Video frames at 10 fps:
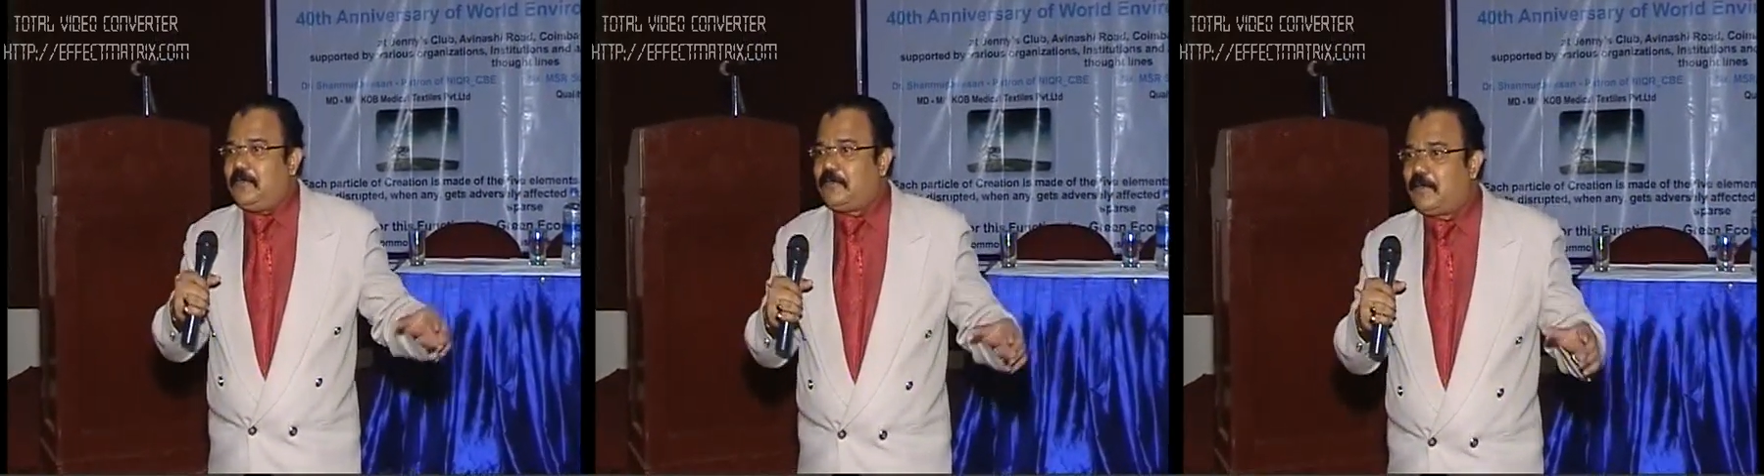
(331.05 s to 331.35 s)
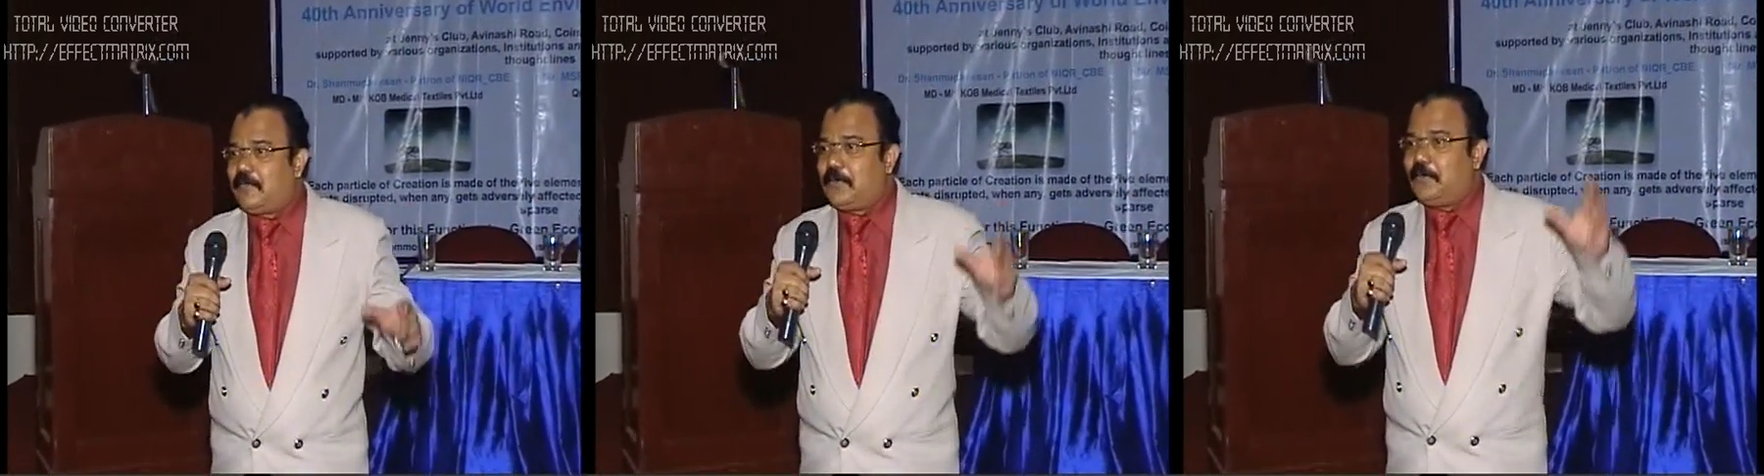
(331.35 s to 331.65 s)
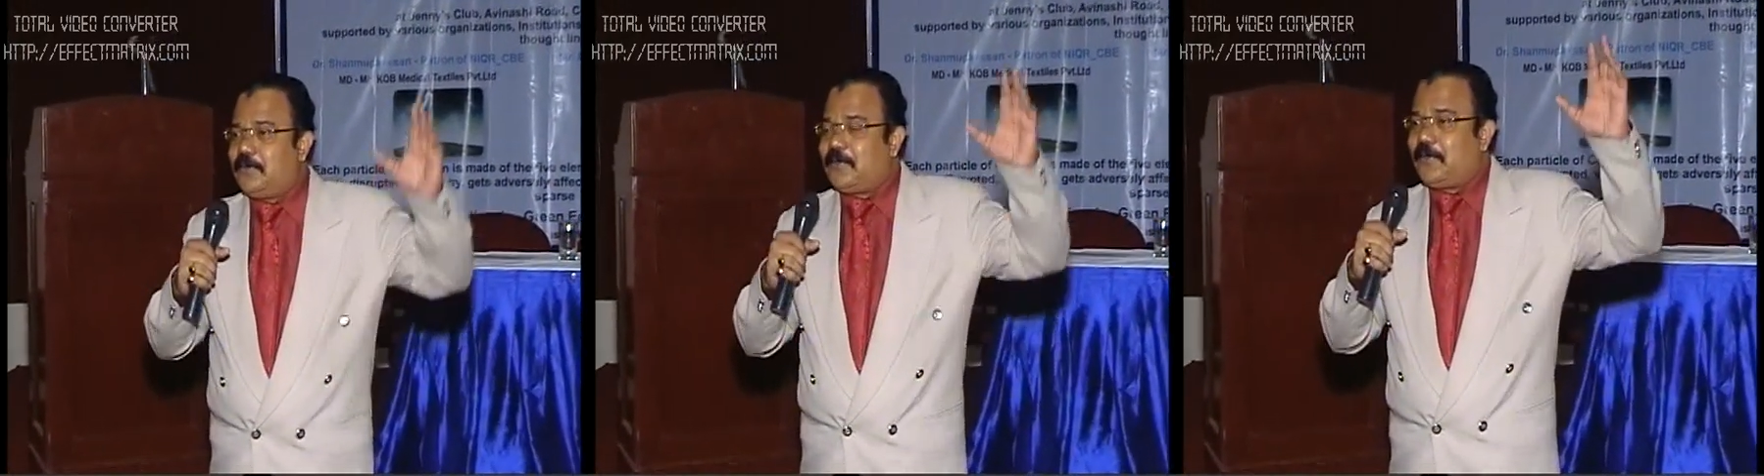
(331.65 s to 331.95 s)
wing
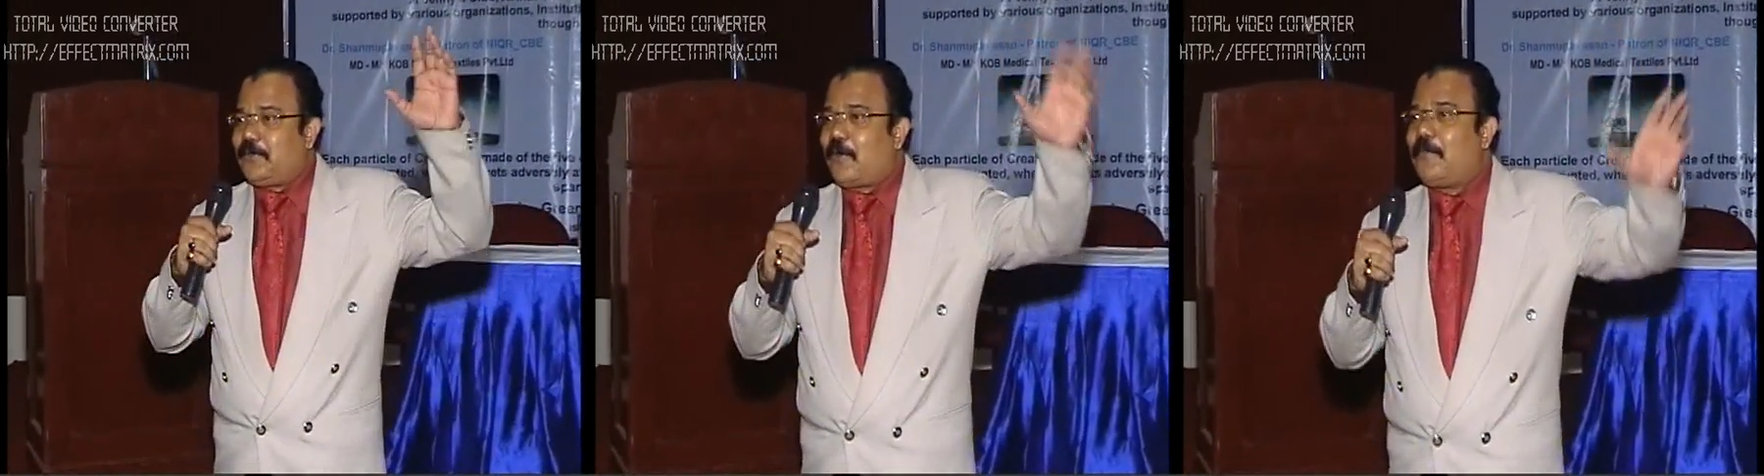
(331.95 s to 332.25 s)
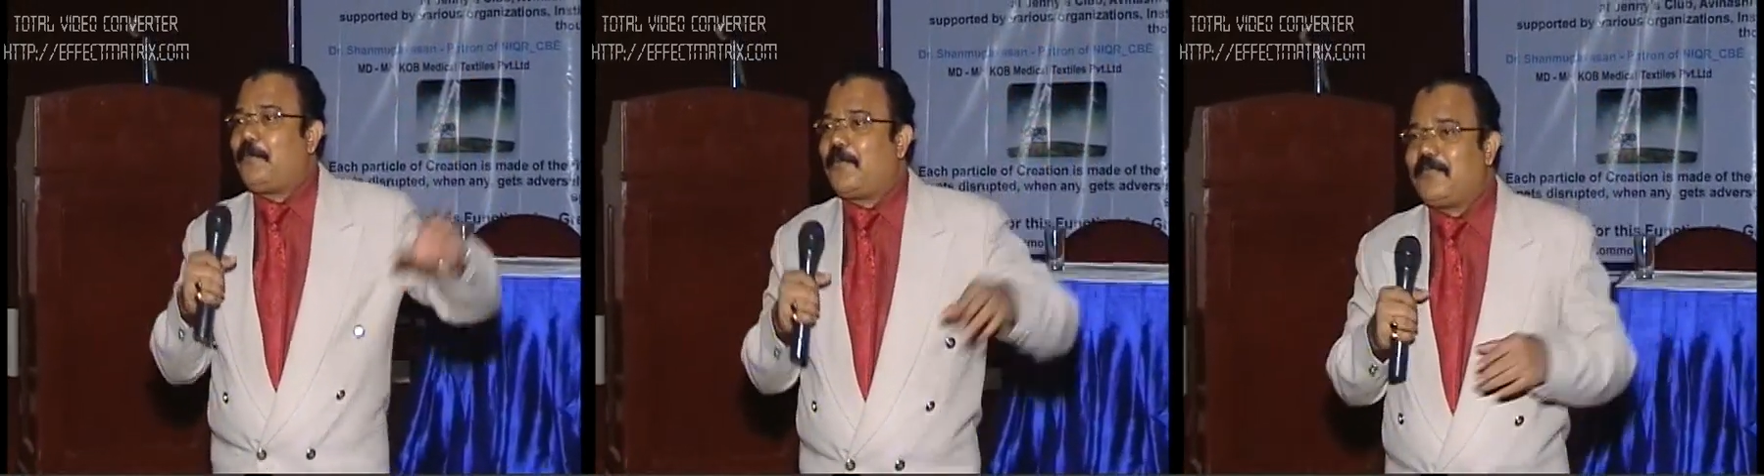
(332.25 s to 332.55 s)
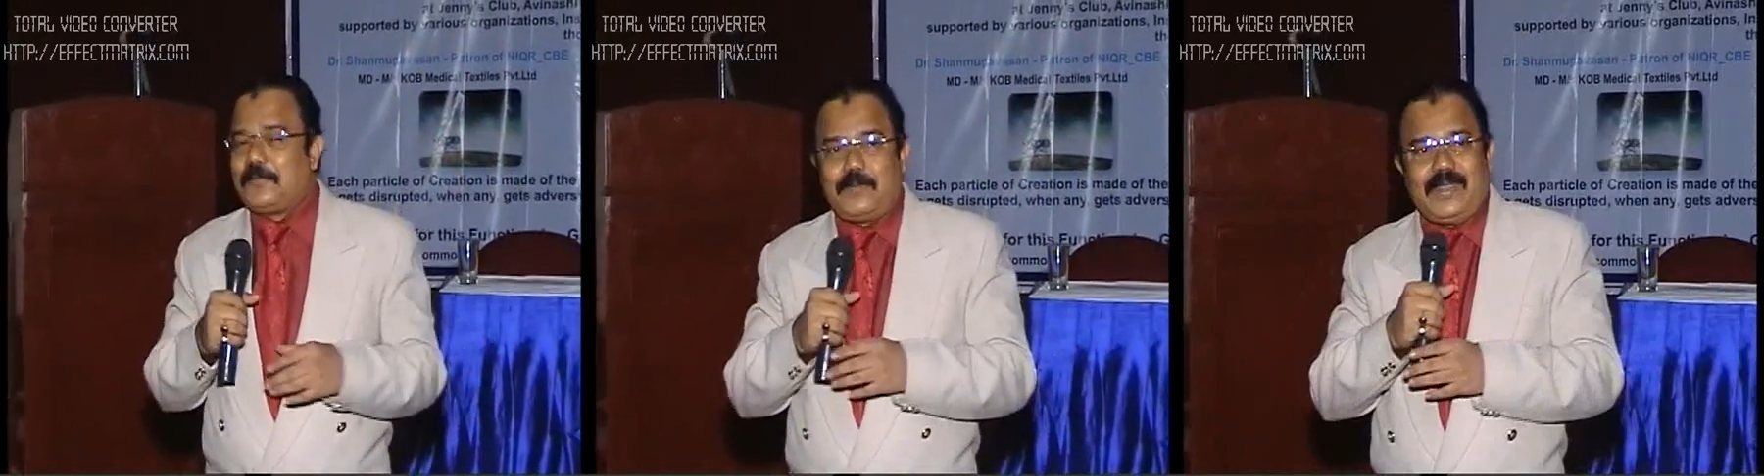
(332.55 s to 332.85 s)
itself and go to the
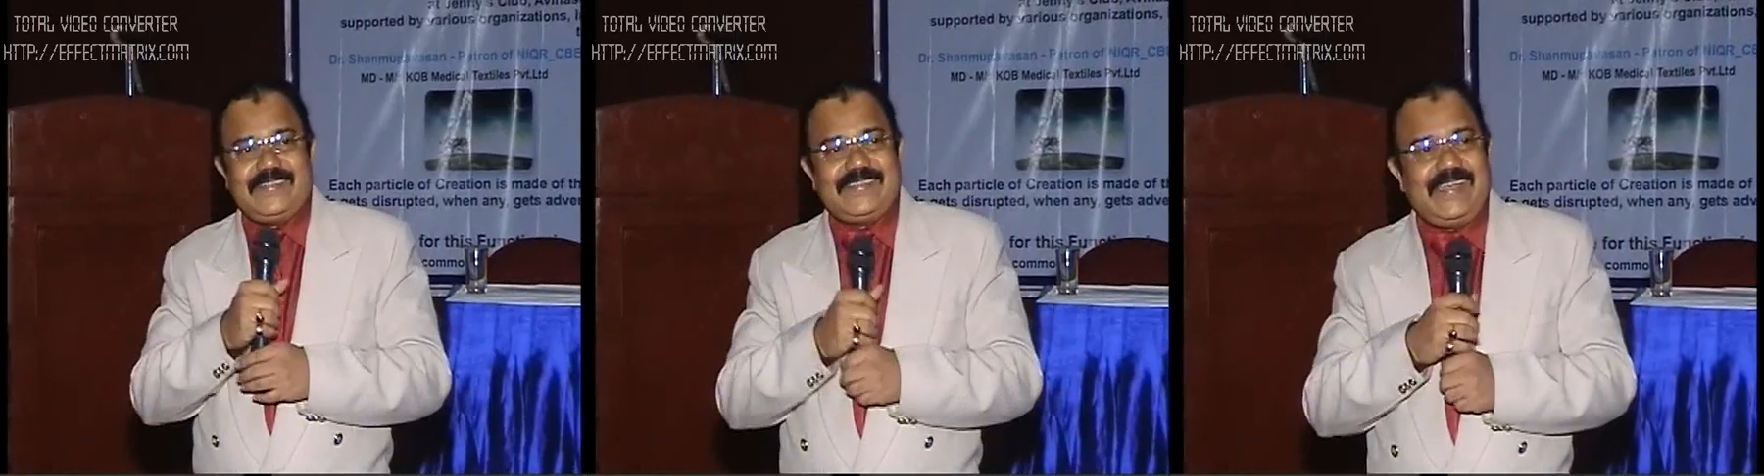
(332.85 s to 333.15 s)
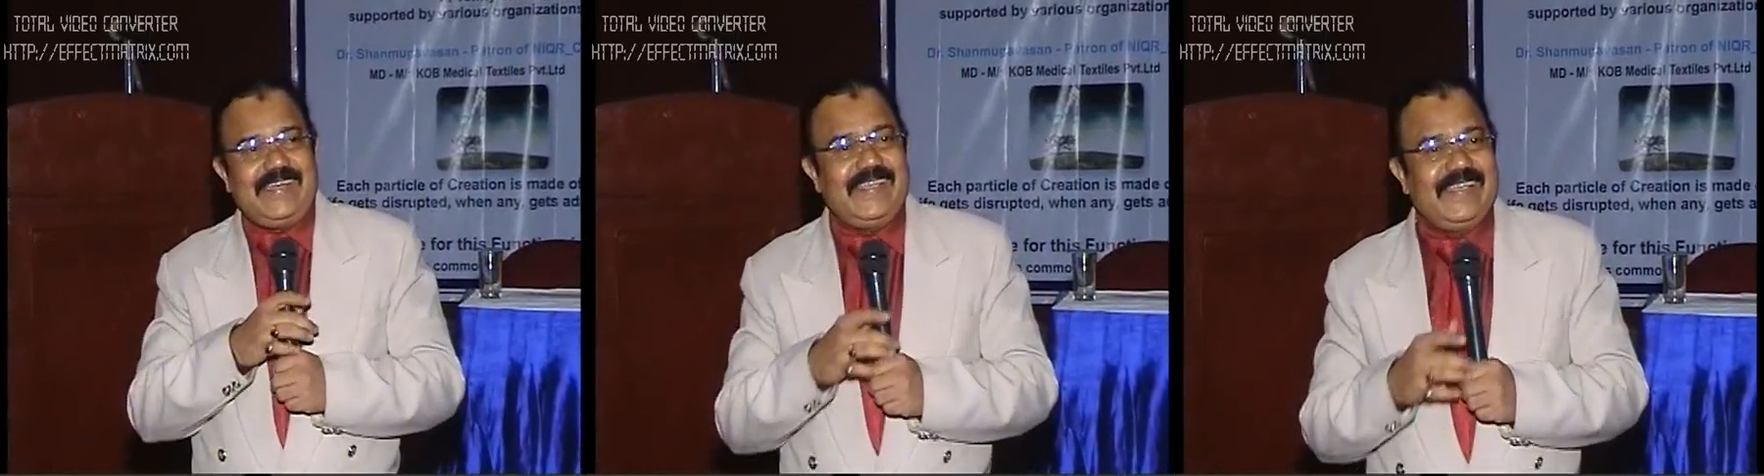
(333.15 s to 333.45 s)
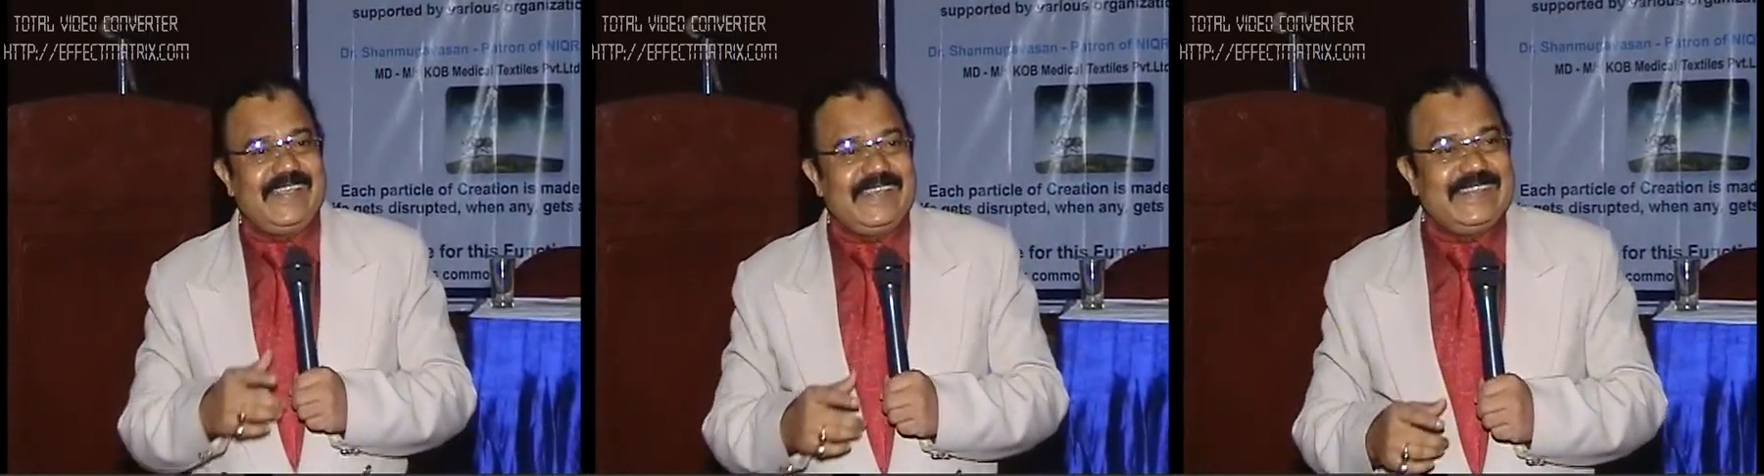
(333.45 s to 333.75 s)
top of the branch
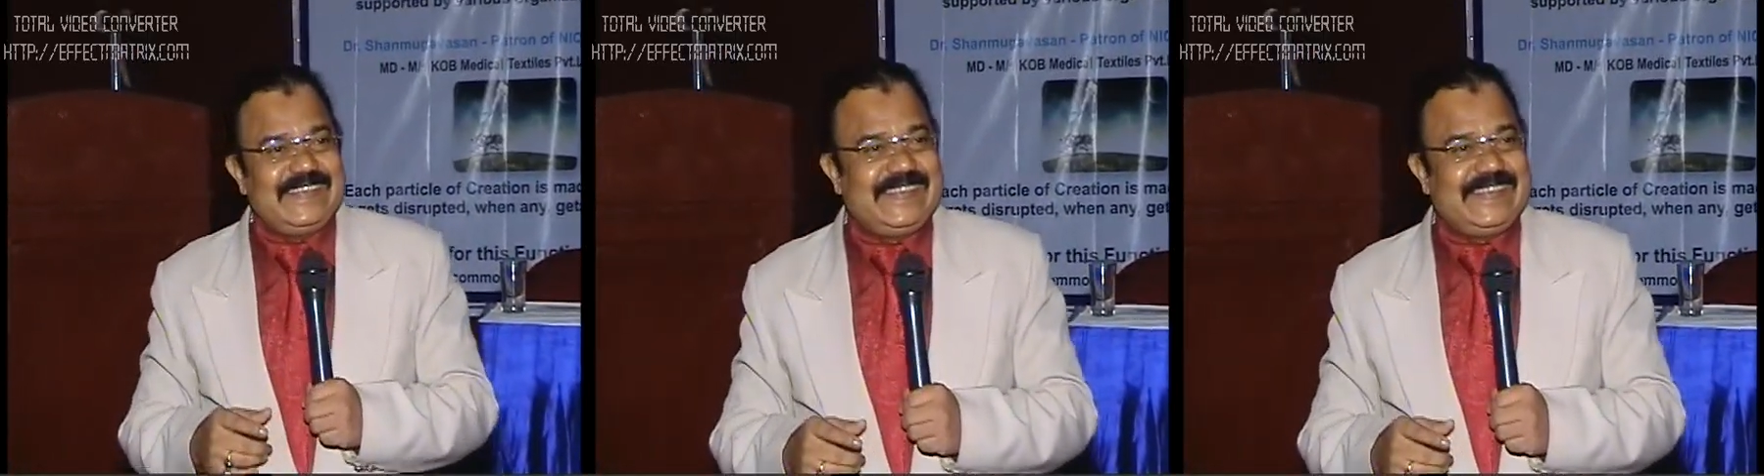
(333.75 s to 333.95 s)
and